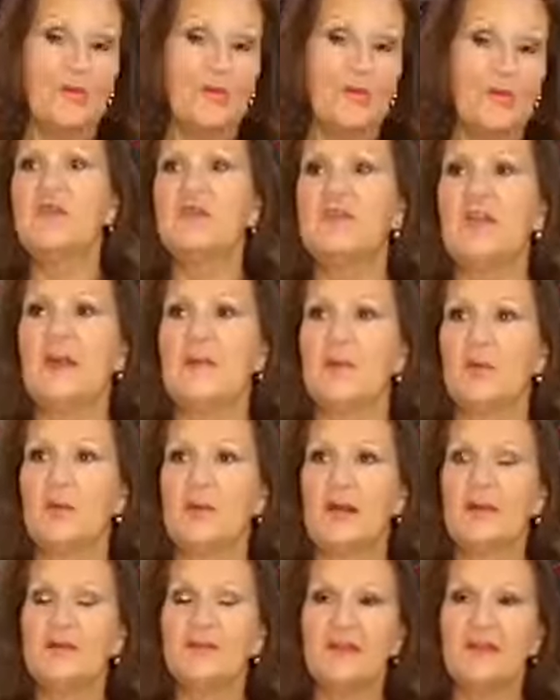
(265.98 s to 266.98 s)
for example,
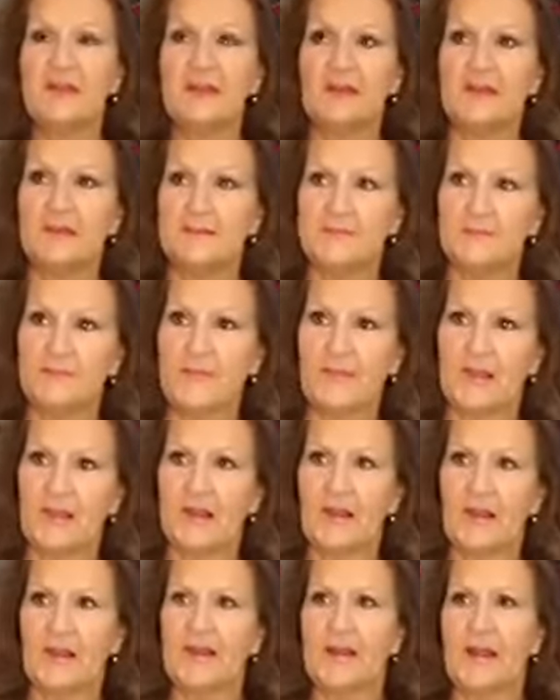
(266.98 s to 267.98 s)
when I was a kid,
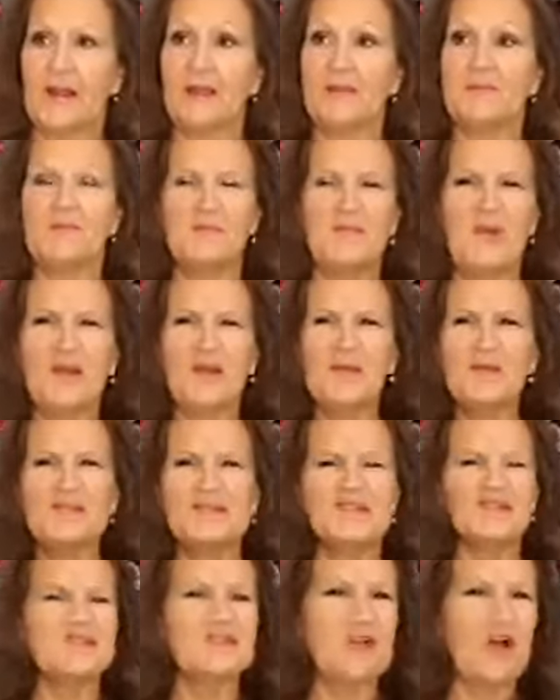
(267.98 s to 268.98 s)
and I probably
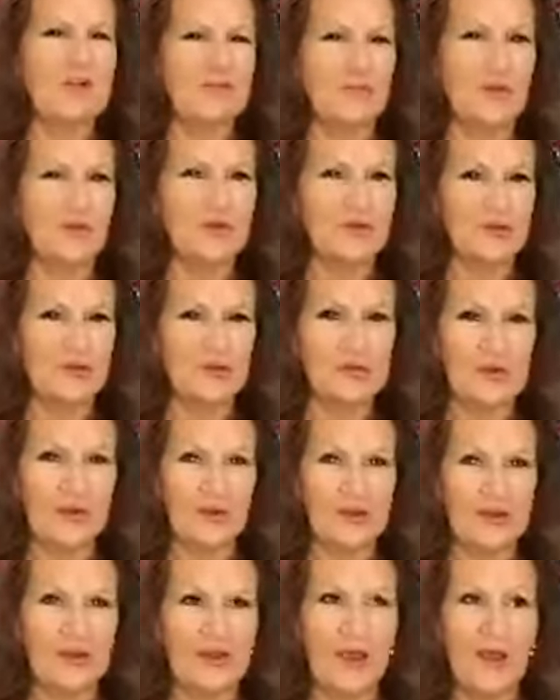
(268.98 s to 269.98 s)
was a sophomore or
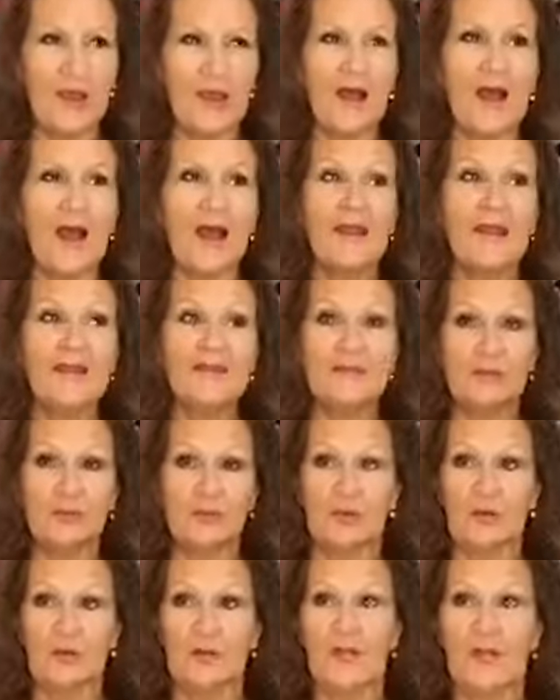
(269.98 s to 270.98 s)
junior in high
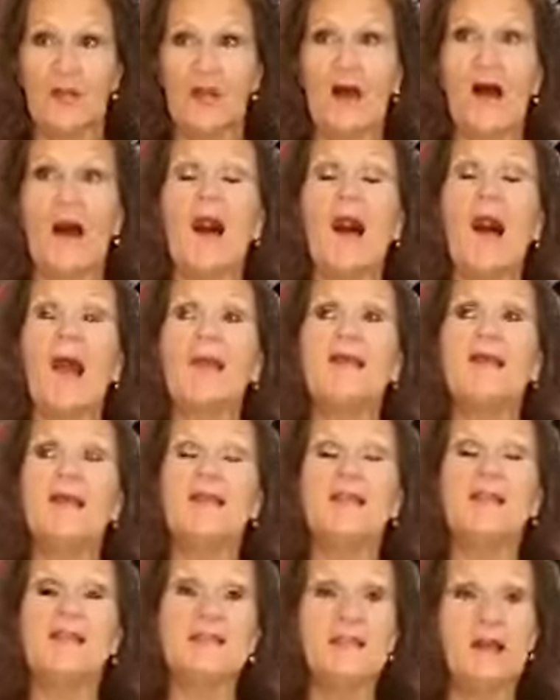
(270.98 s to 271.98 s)
school. I
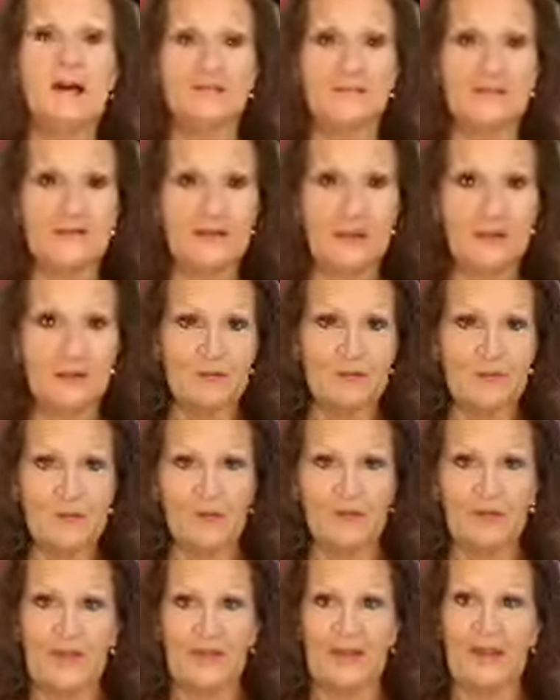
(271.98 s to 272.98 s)
loved
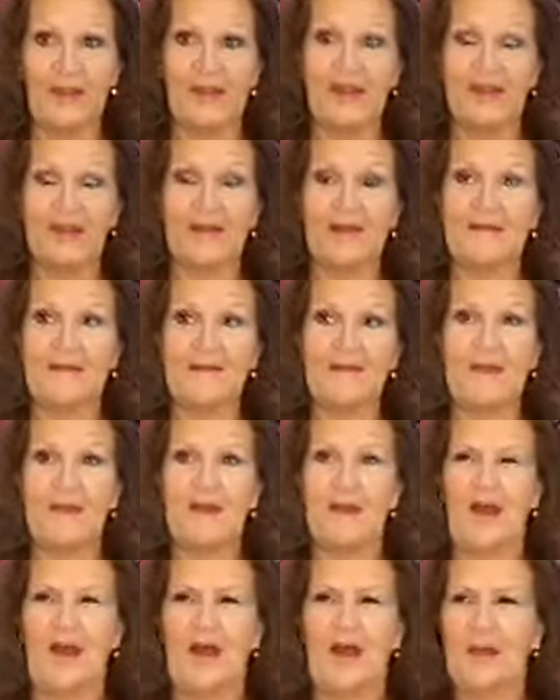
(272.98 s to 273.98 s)
music. I had,
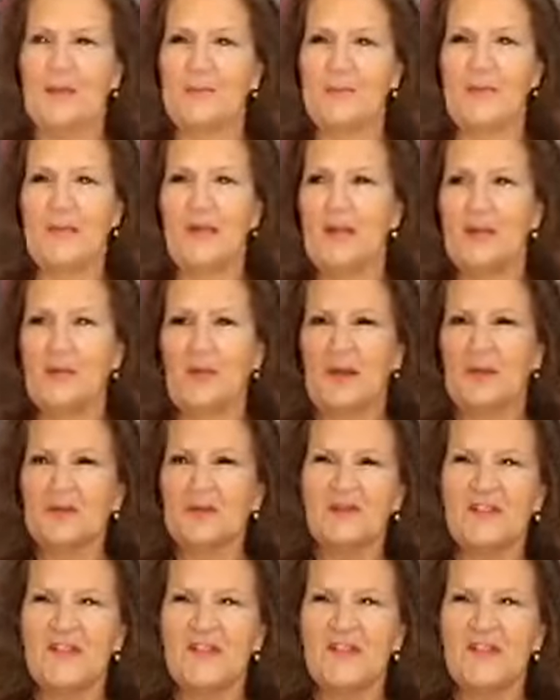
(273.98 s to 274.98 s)
um, when I was